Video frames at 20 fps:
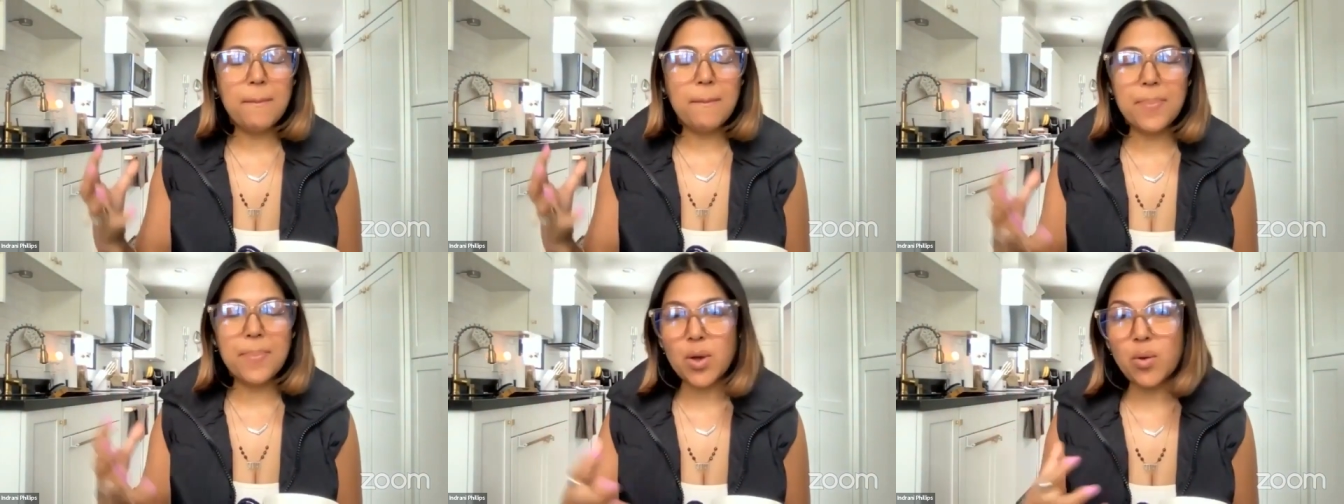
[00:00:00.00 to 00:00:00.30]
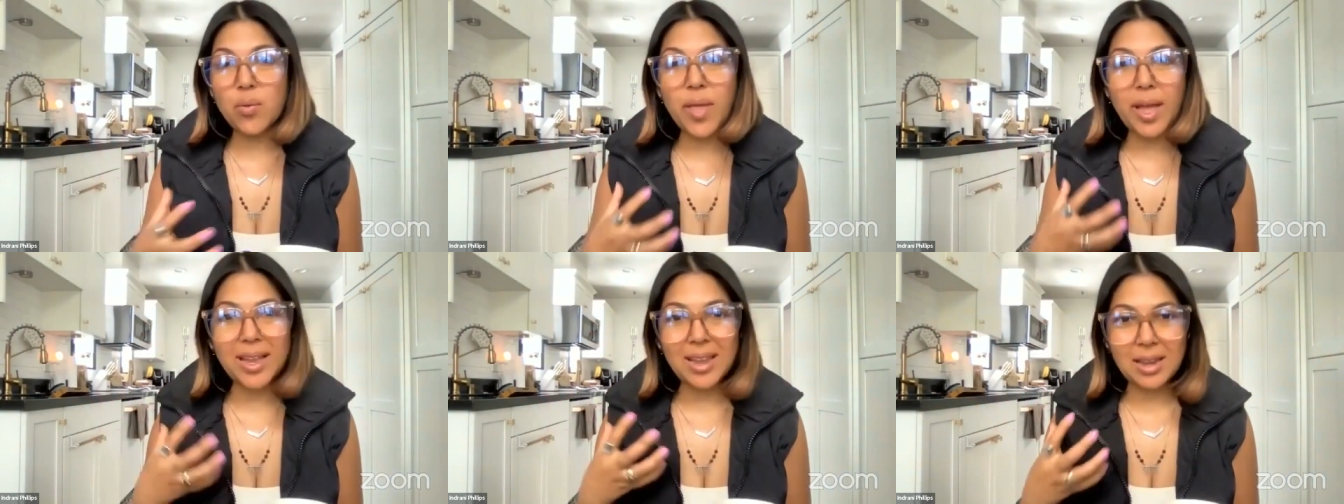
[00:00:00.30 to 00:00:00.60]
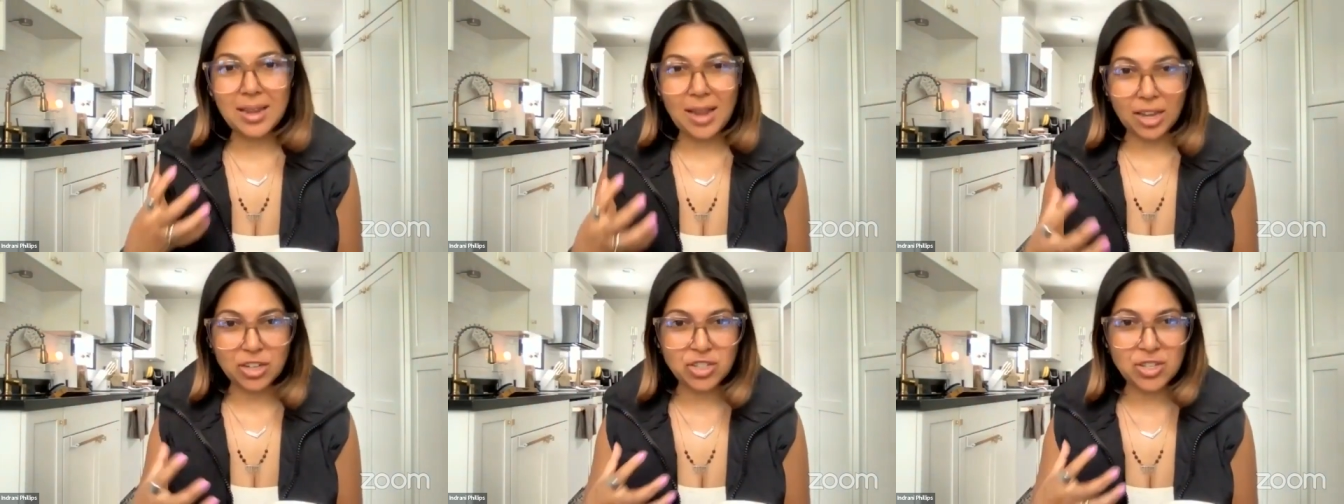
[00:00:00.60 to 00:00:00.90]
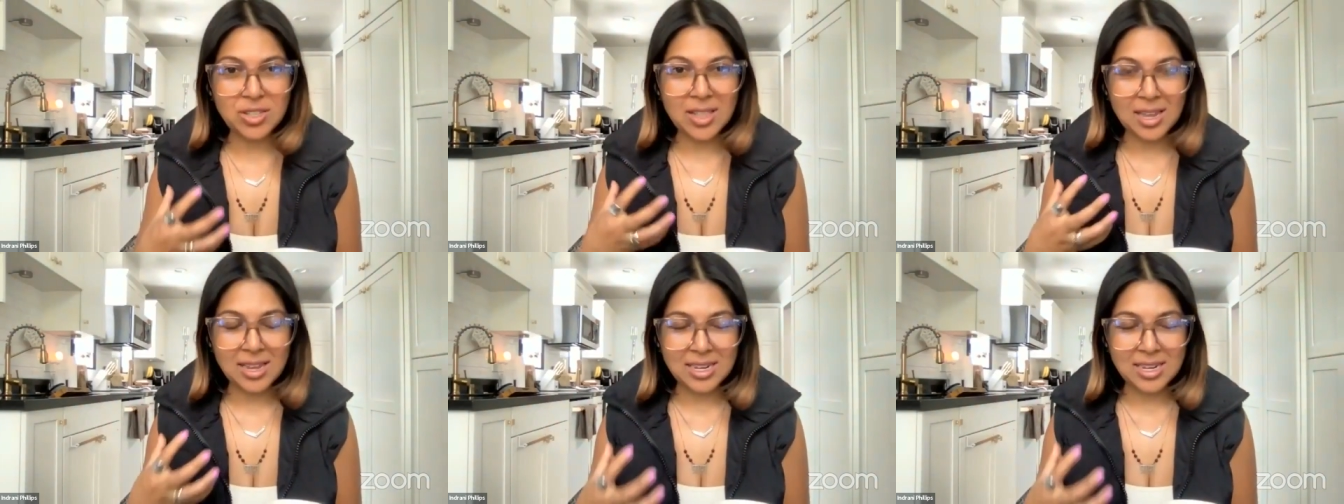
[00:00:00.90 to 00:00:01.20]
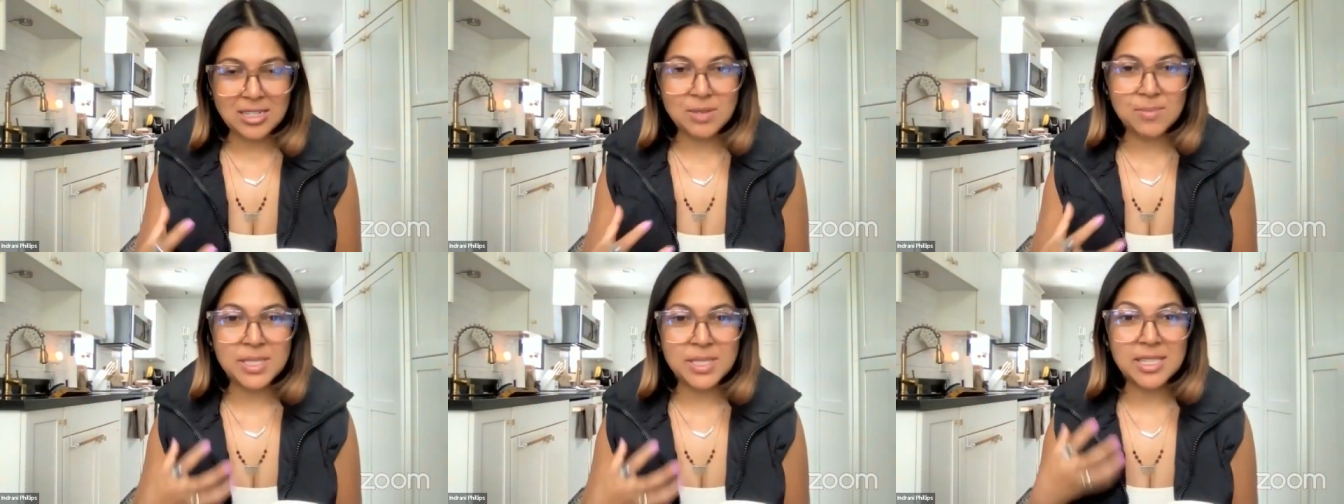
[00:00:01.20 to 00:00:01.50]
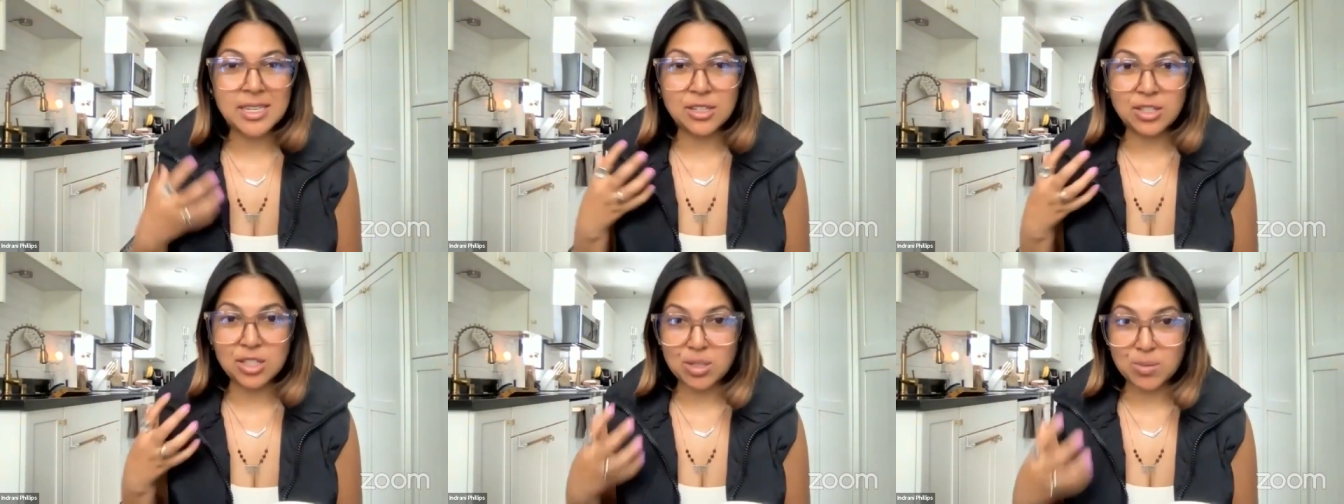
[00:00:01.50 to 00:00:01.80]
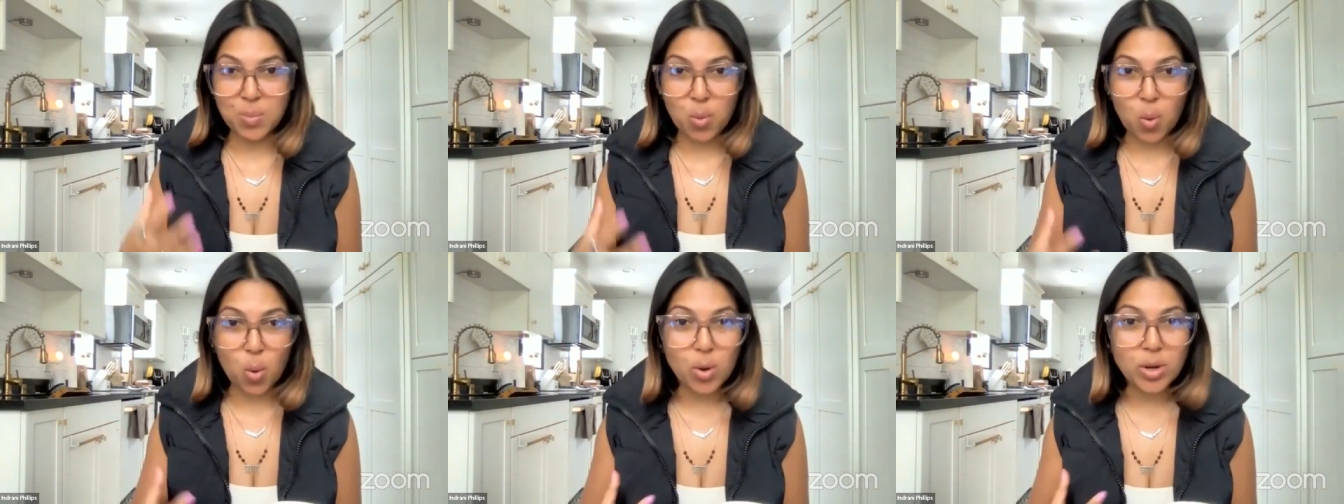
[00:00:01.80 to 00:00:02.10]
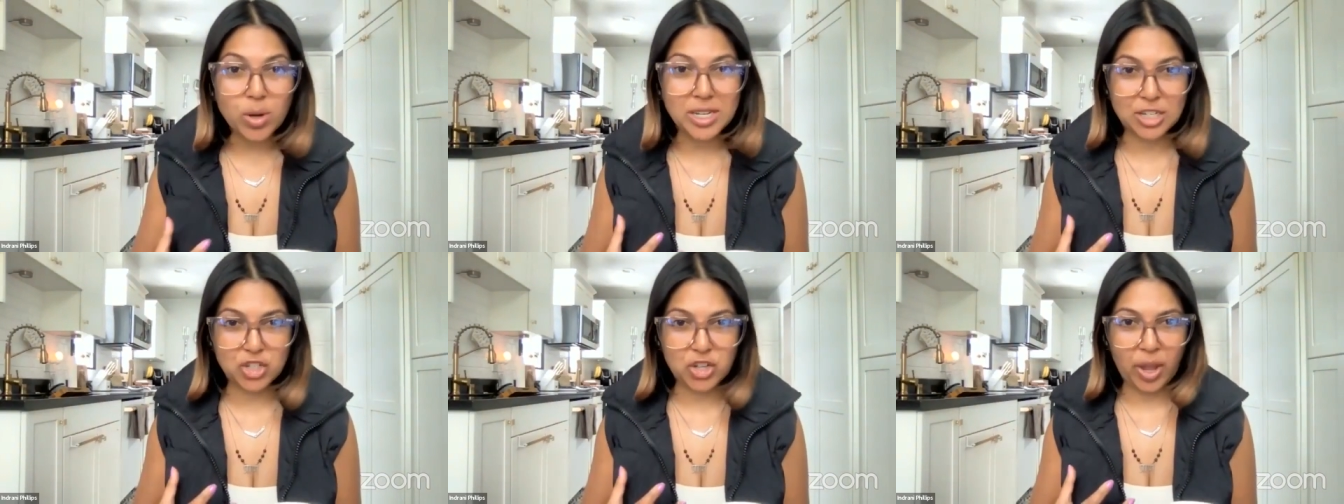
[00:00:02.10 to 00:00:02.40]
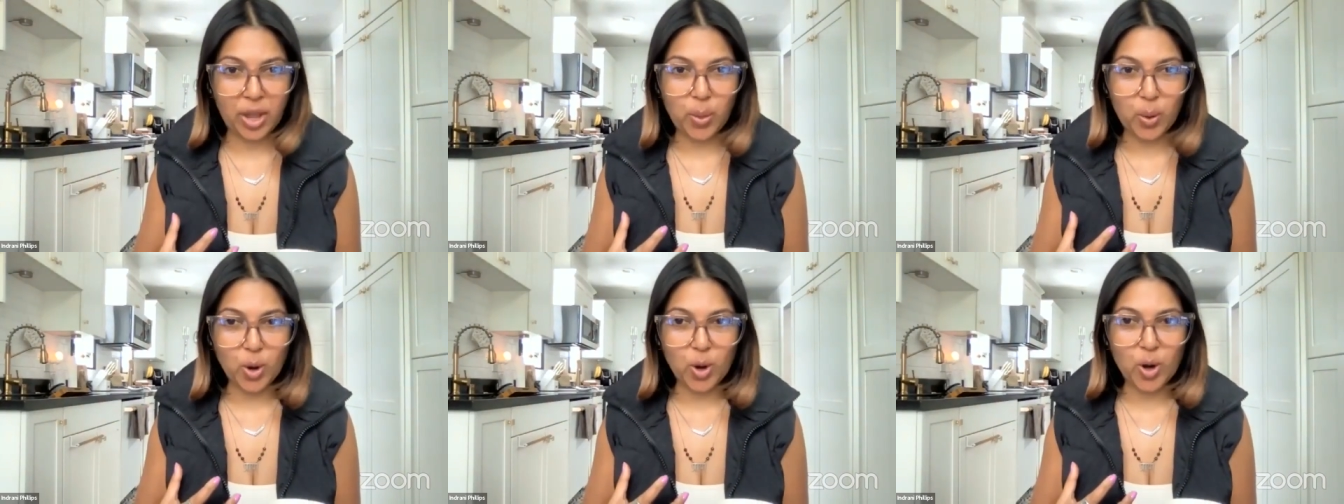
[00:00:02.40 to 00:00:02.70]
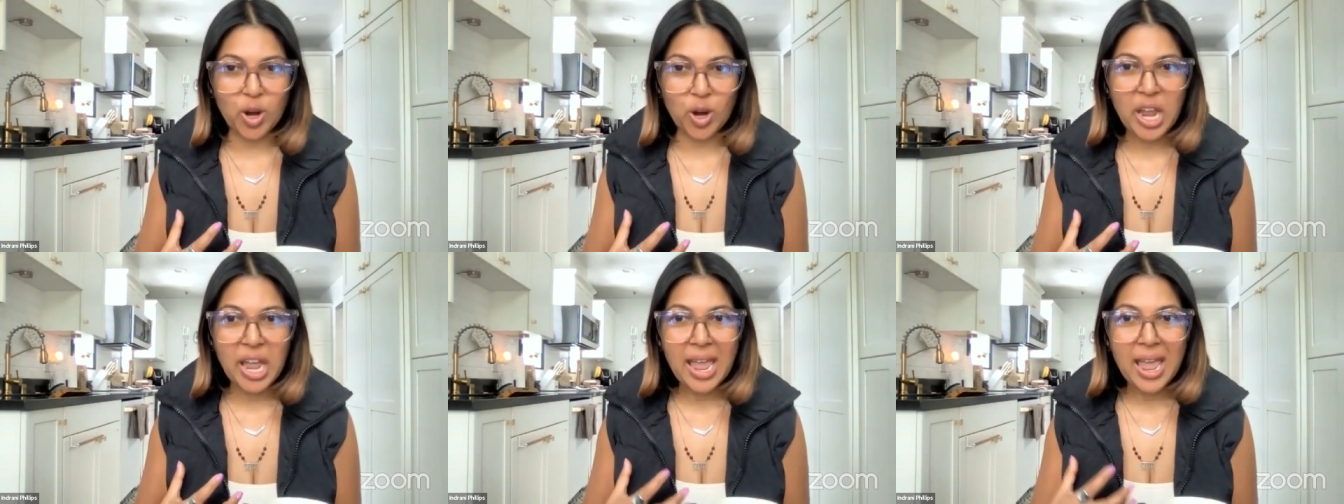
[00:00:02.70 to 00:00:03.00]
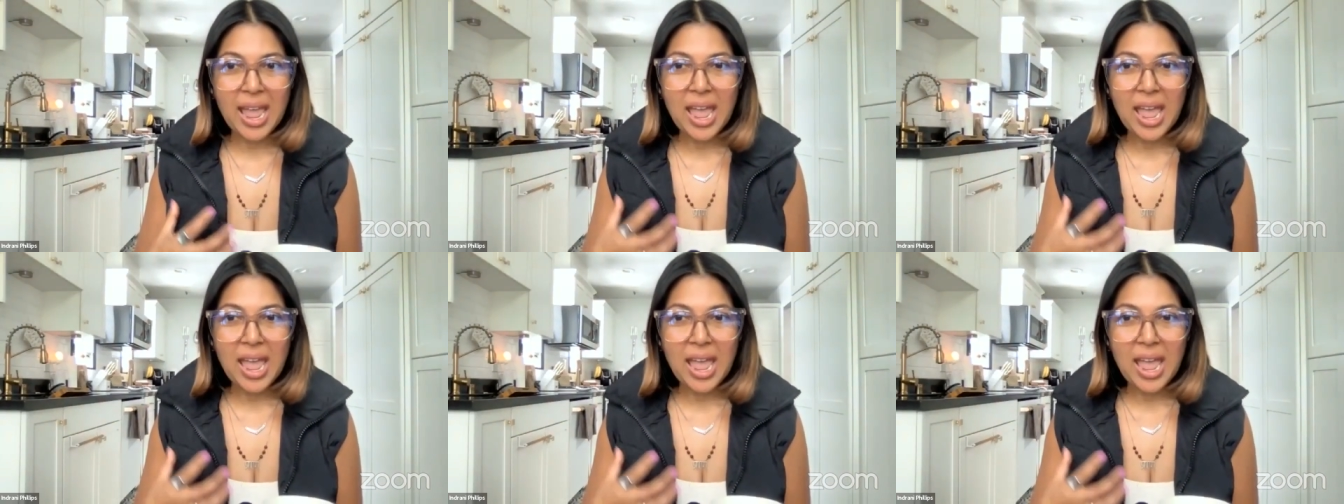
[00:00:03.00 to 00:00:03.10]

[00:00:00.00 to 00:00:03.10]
build that connection, that intimacy, and support each other